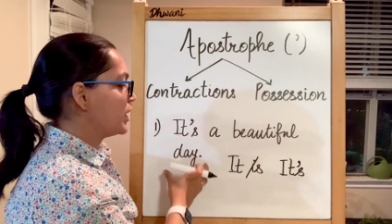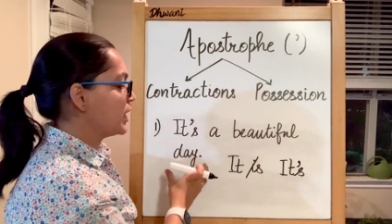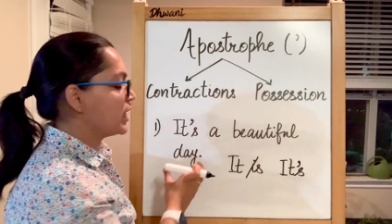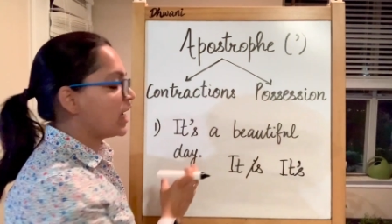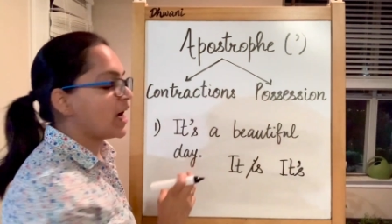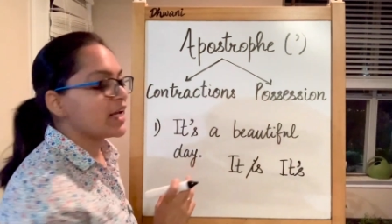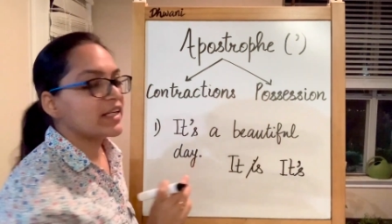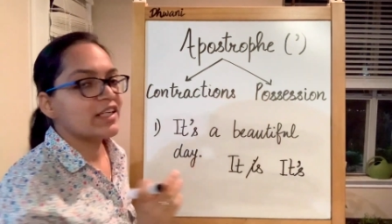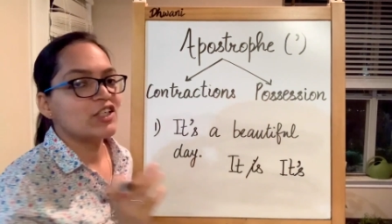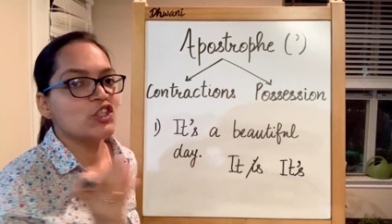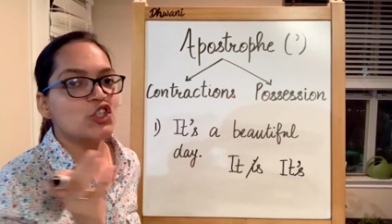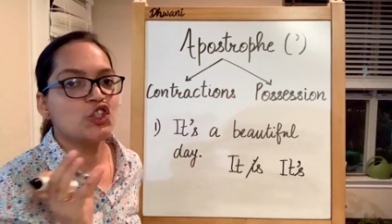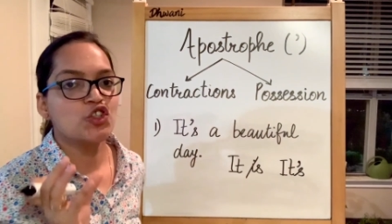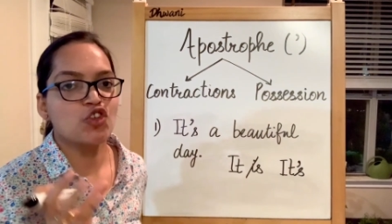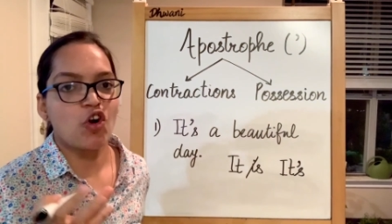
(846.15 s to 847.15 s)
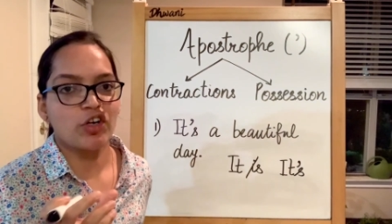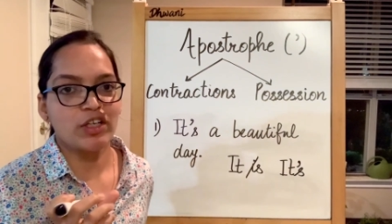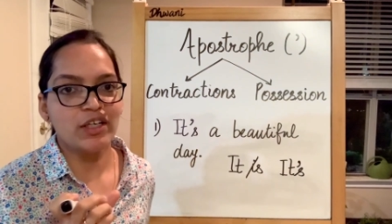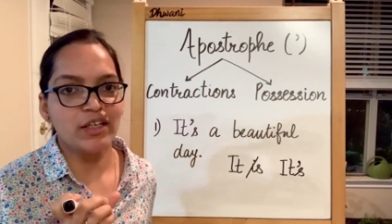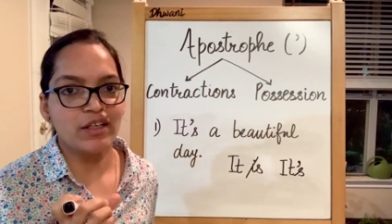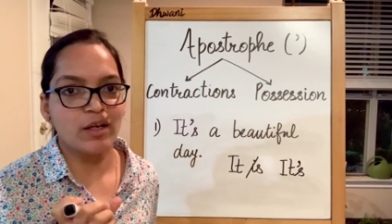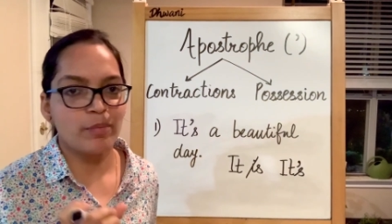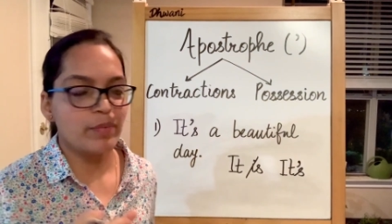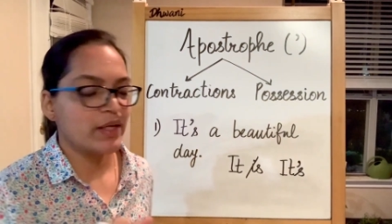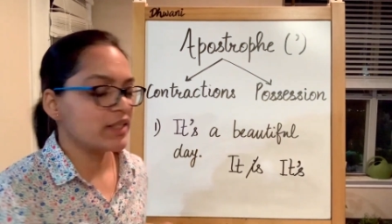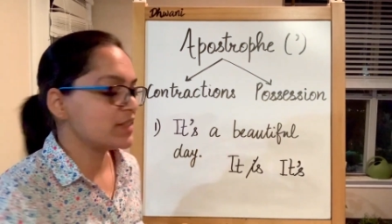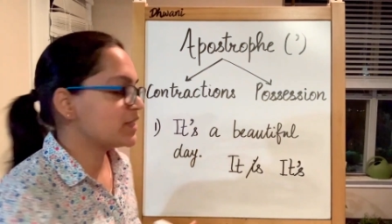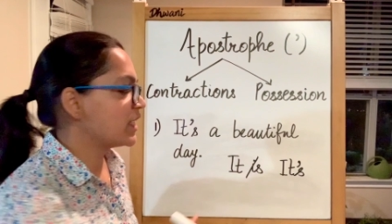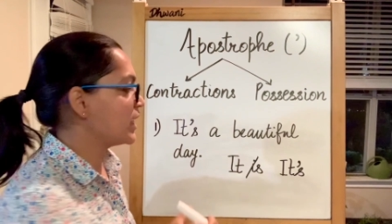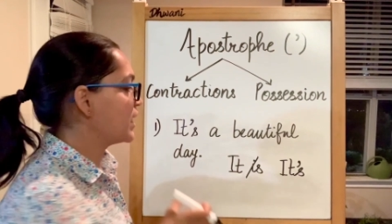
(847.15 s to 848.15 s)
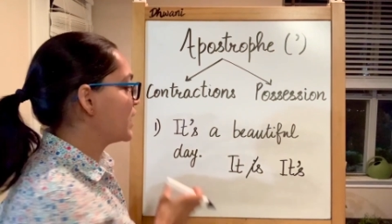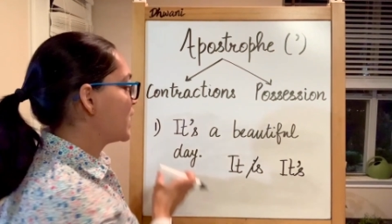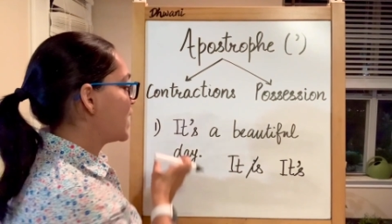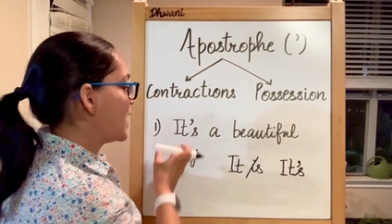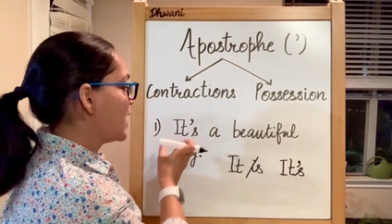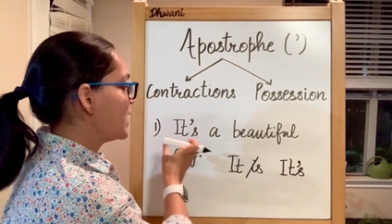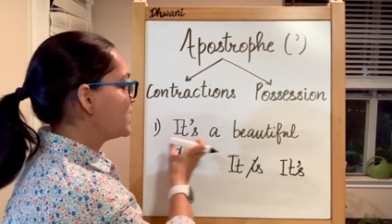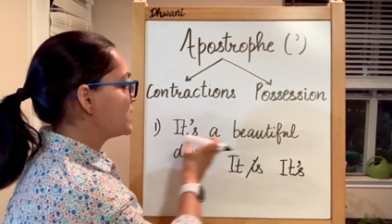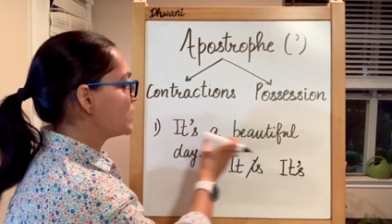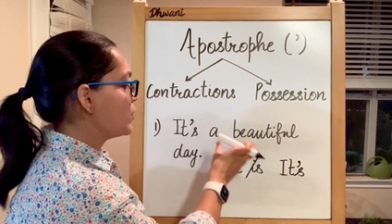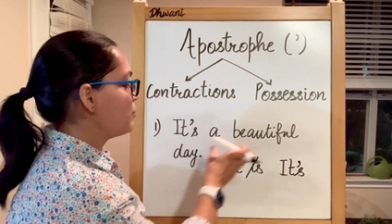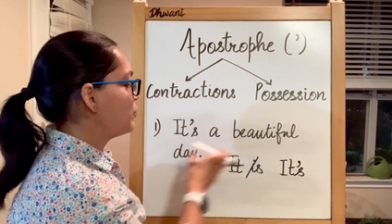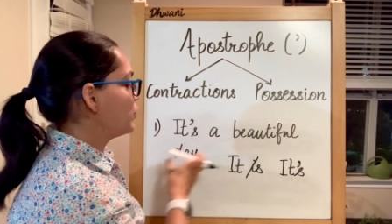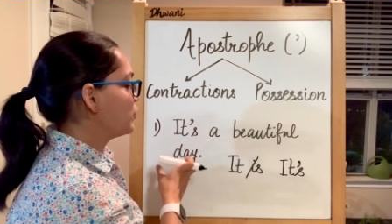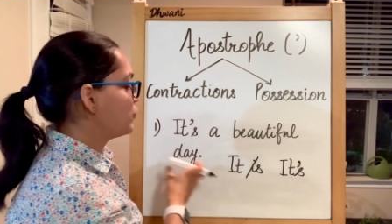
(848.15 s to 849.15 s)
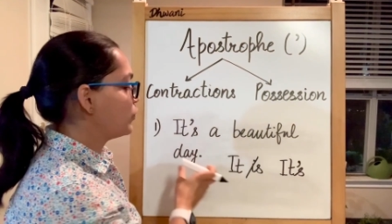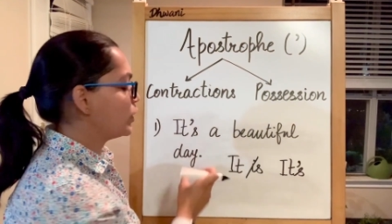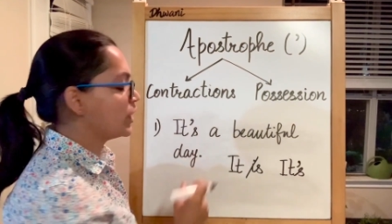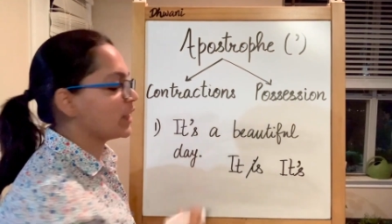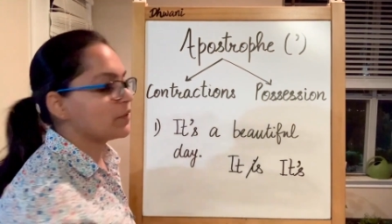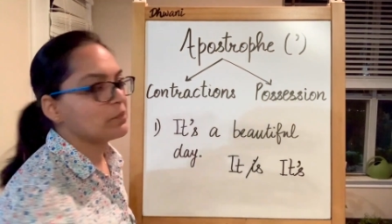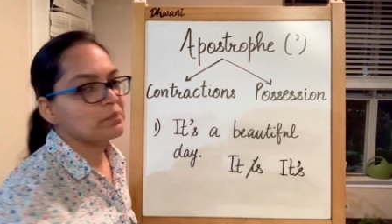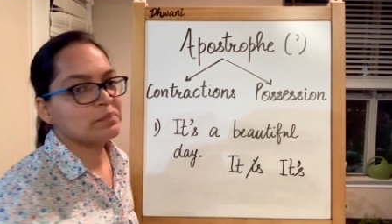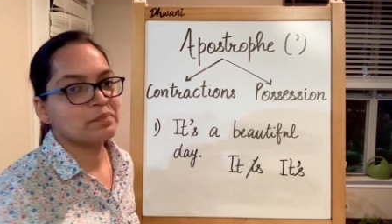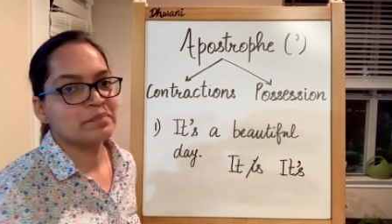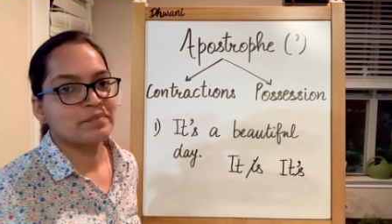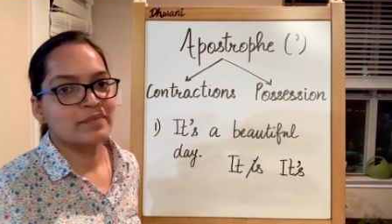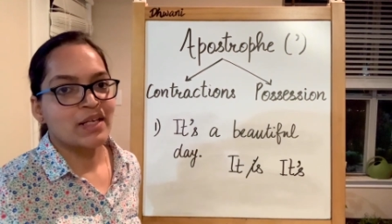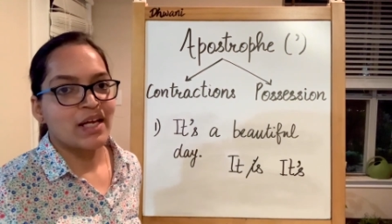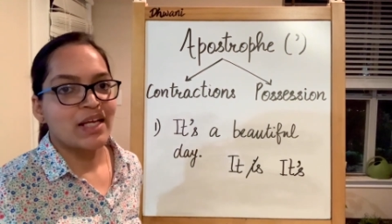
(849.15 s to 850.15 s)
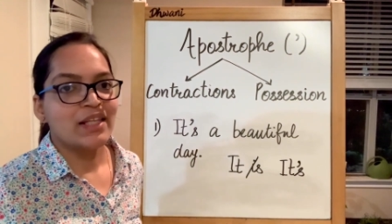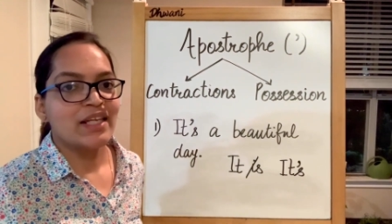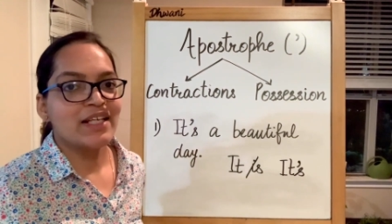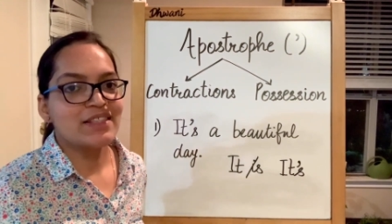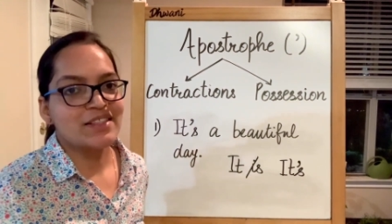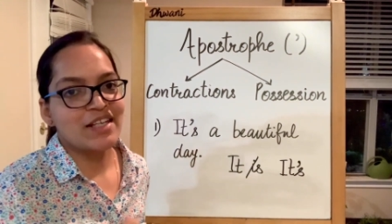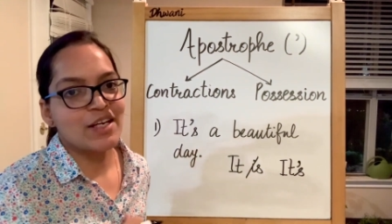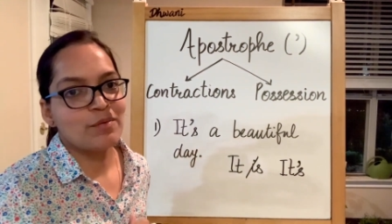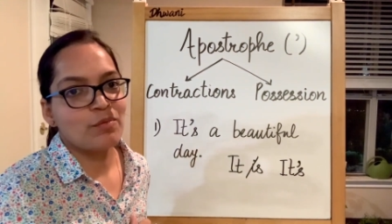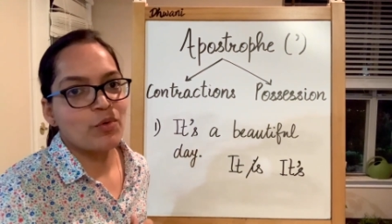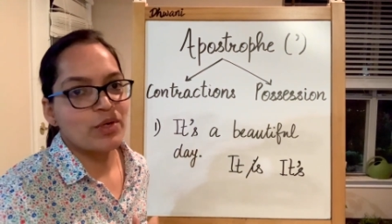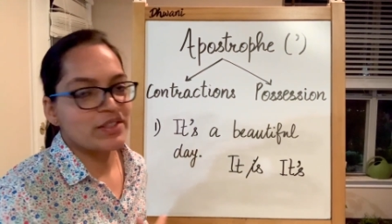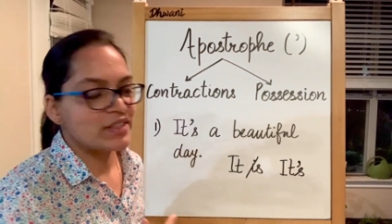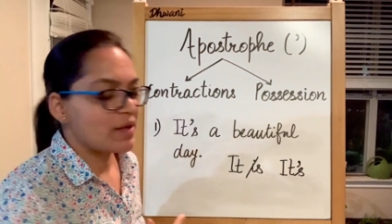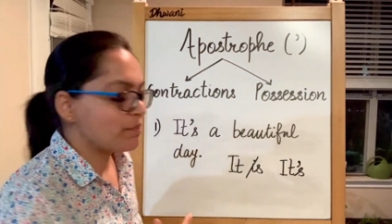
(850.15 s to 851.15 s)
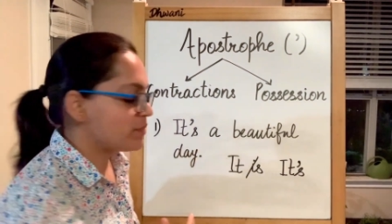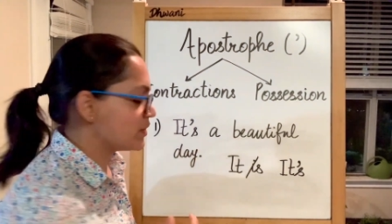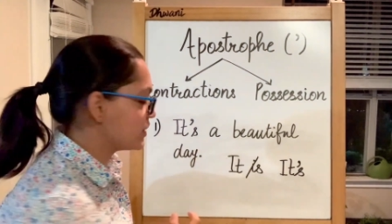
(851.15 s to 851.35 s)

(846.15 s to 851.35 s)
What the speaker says: I can shorten it up and say it's a beautiful day. Let's take more examples.